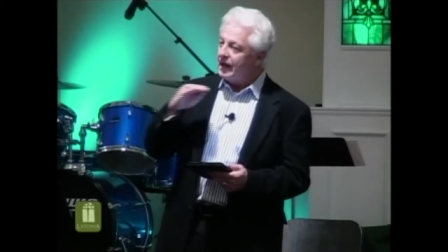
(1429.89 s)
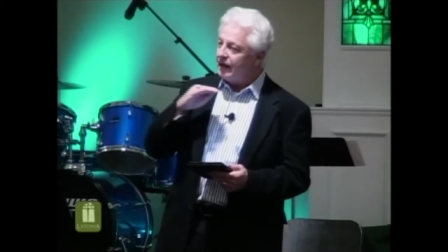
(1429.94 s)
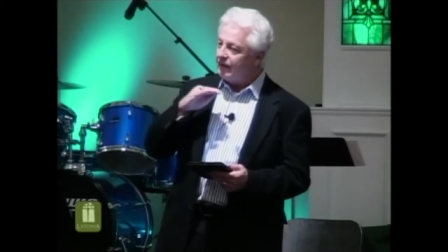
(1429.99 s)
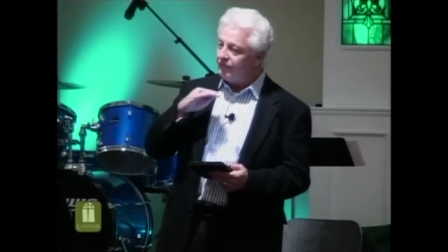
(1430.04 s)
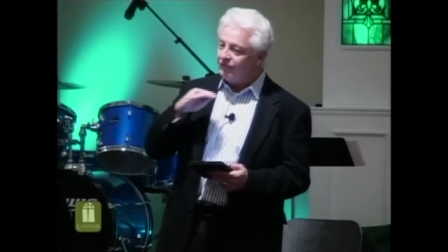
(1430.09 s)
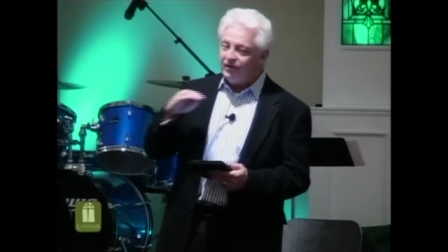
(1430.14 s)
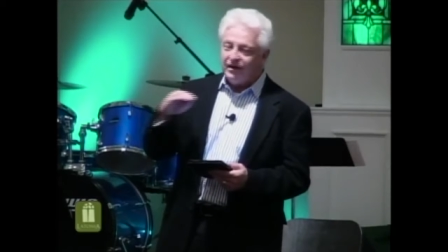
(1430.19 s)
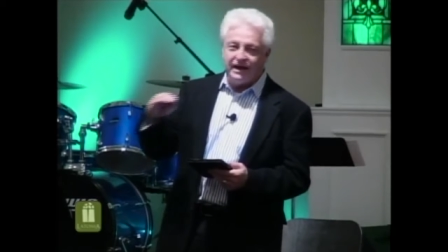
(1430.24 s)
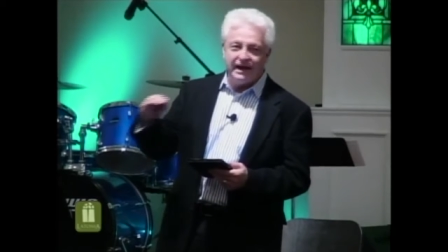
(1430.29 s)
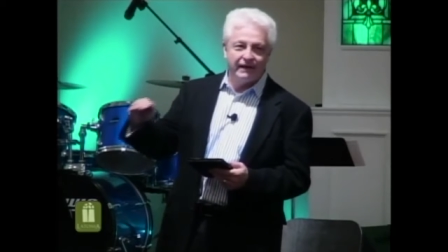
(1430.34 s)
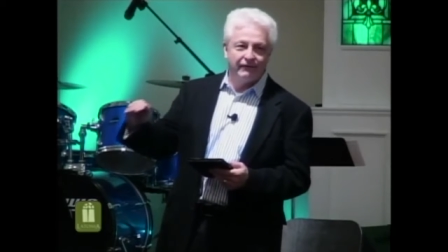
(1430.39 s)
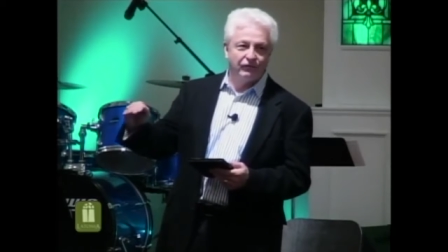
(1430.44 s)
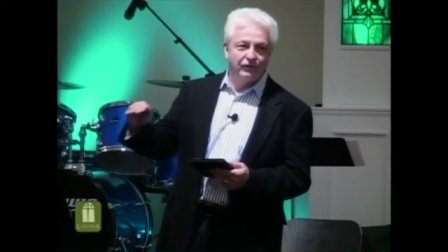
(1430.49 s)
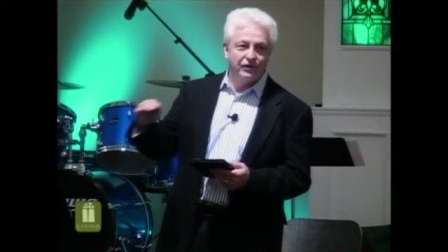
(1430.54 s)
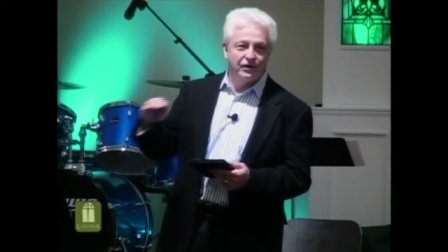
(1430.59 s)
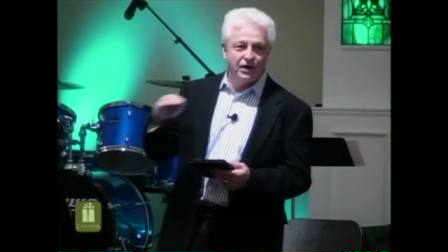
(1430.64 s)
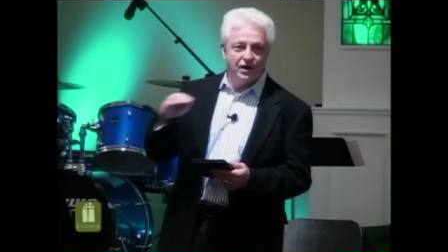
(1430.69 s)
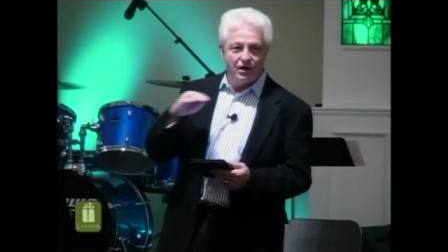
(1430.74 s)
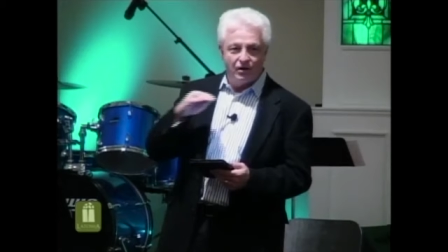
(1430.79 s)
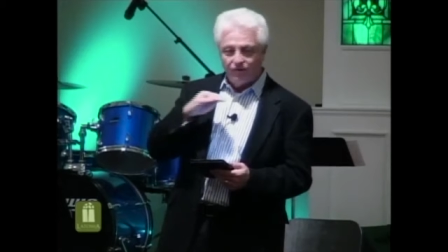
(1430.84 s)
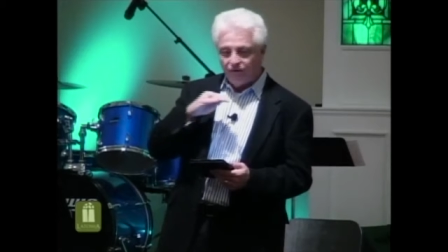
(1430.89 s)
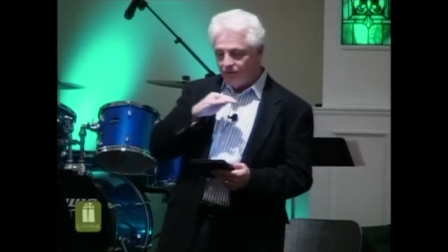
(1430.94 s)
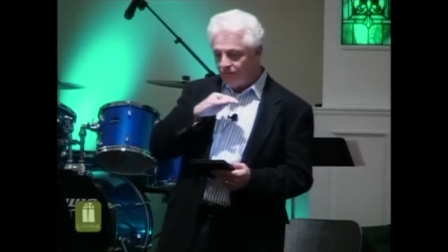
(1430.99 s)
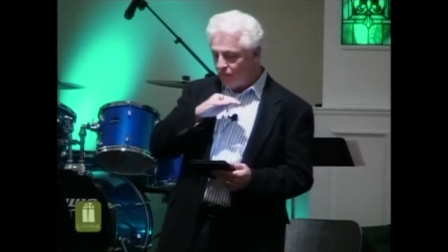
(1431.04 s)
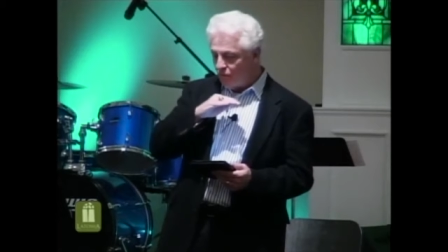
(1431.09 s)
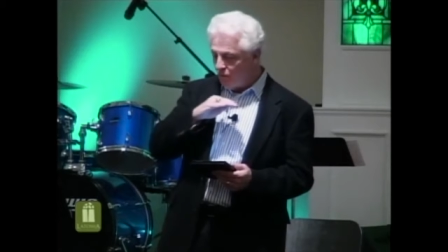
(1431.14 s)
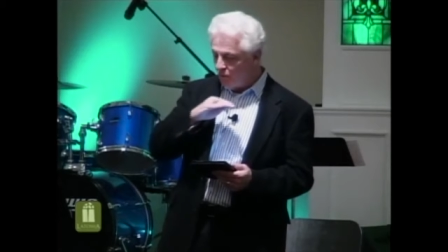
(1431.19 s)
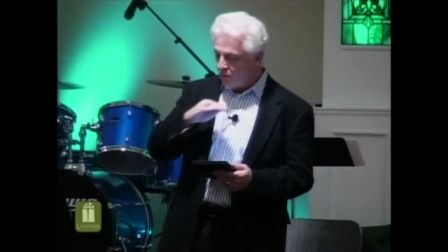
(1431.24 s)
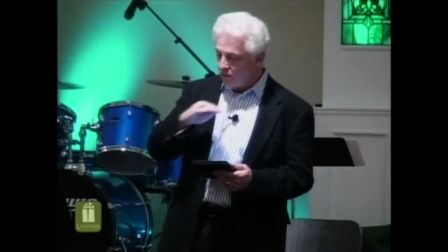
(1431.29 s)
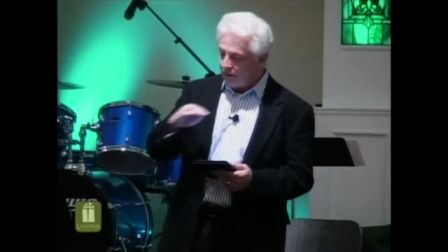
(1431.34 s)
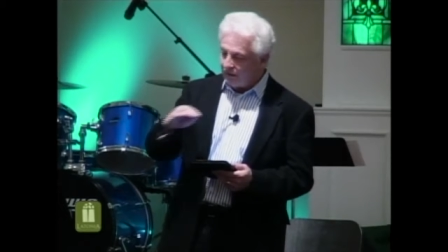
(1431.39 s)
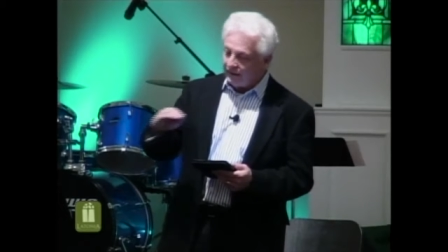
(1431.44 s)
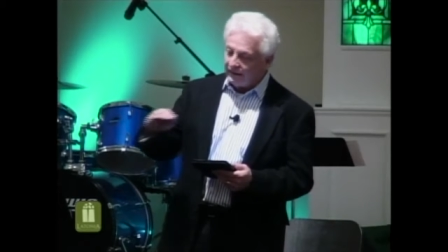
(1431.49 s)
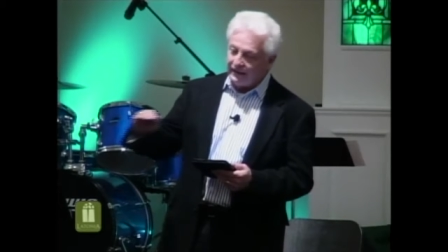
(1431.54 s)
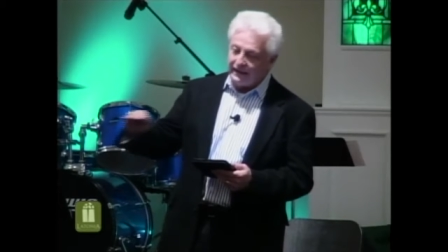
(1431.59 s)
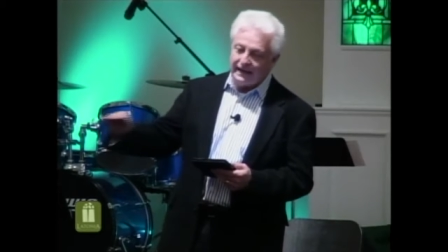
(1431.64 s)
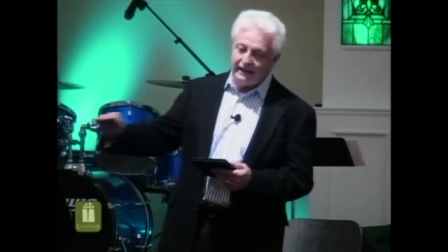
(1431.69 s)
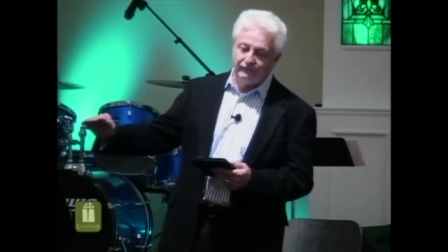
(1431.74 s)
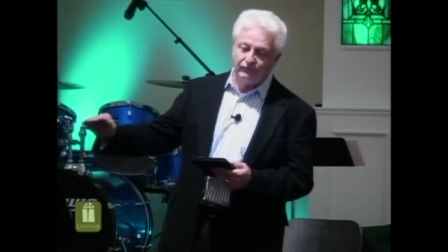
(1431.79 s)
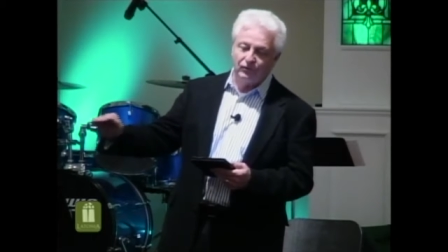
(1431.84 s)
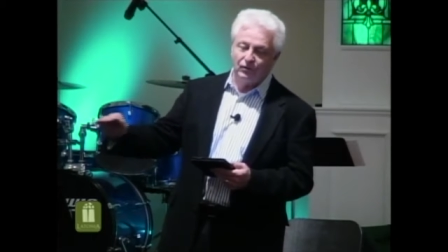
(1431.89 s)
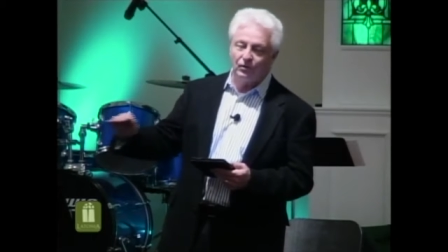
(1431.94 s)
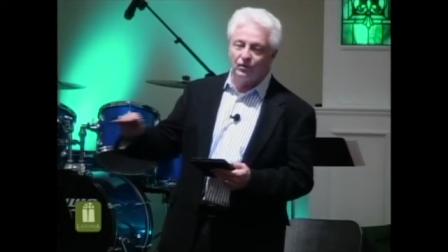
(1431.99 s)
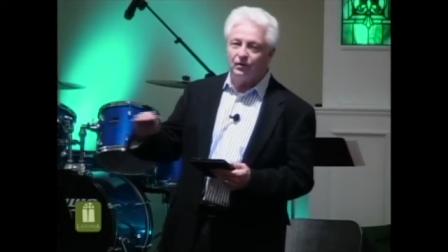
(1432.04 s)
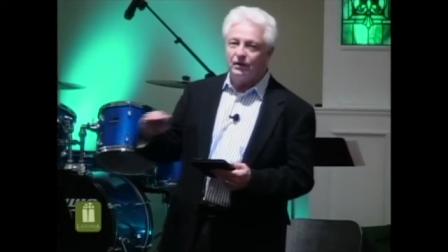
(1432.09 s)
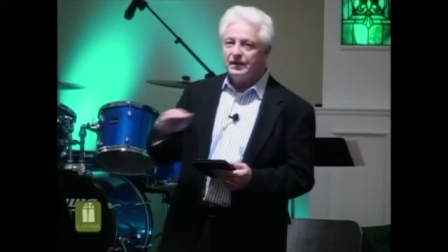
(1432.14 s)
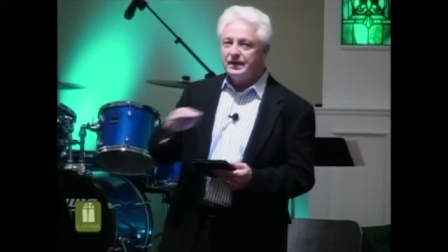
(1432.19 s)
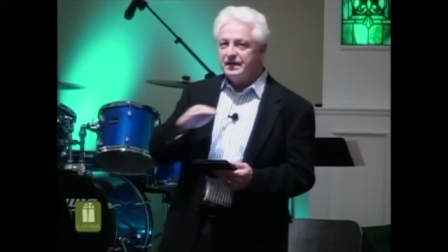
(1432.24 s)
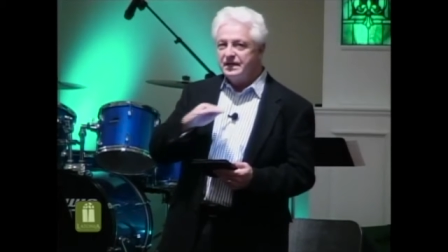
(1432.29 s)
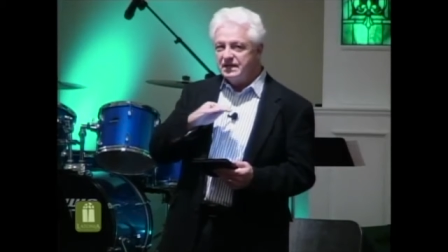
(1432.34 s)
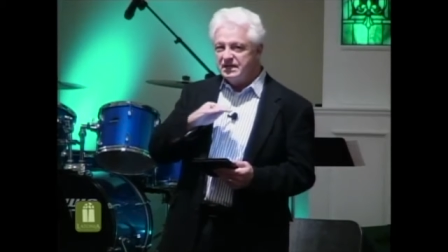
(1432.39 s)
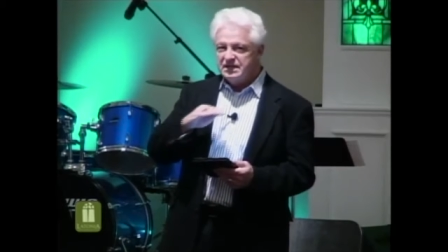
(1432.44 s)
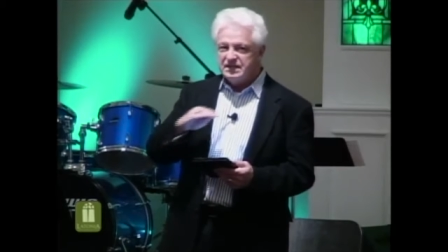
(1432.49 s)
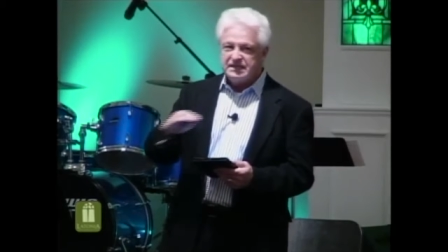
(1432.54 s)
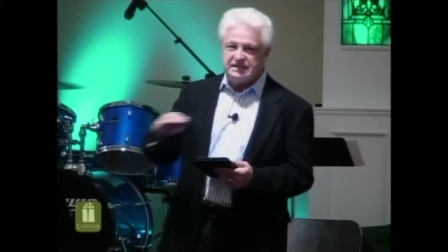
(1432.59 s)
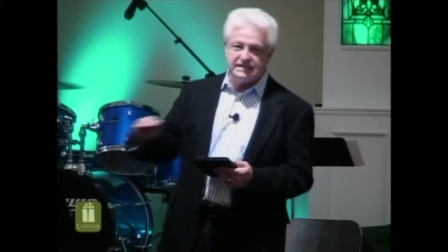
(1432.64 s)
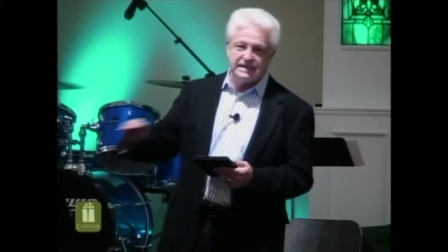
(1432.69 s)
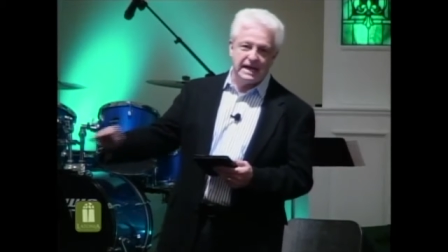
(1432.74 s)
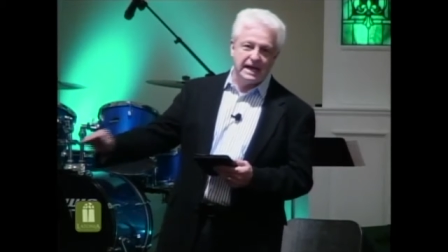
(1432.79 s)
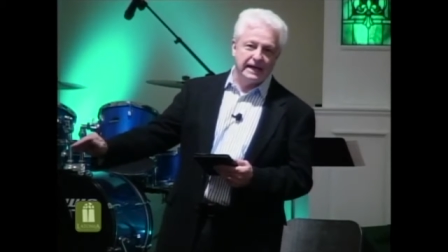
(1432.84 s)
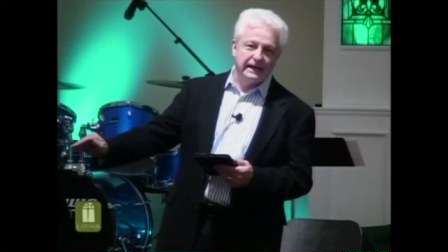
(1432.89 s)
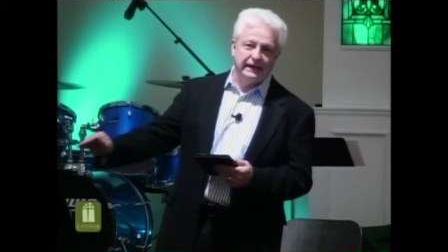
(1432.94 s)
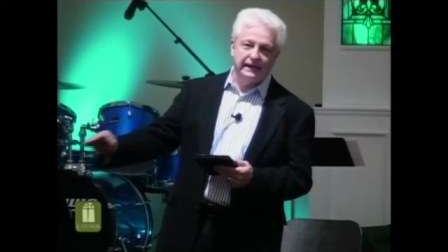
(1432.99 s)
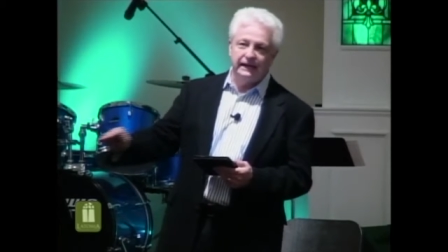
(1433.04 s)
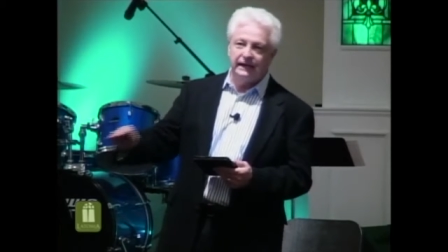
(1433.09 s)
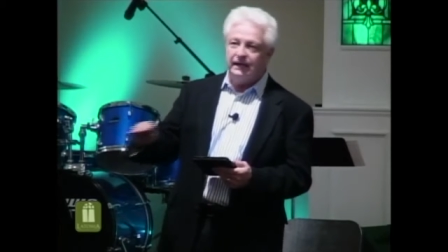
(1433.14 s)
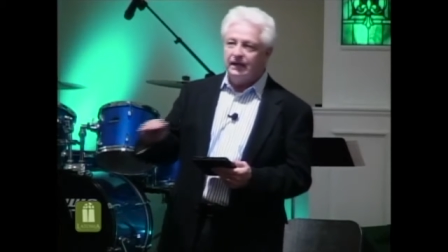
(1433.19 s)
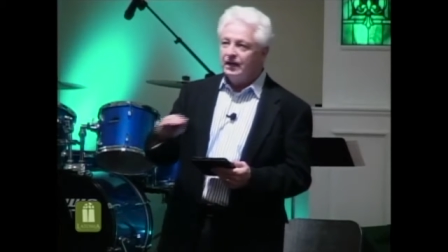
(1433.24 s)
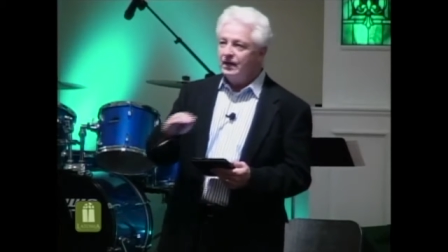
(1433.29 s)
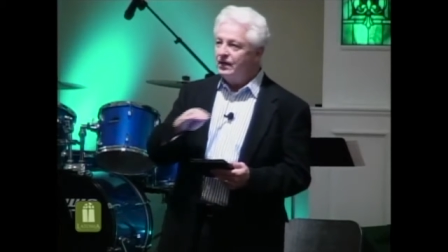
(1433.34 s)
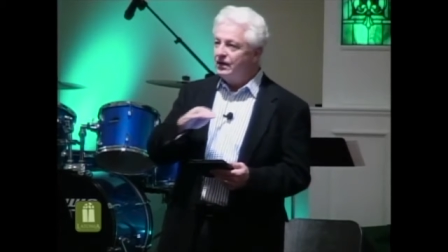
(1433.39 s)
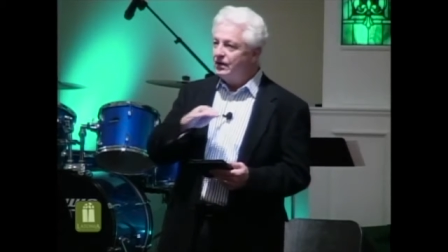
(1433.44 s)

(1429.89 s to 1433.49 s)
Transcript: I've never known a more level, steady,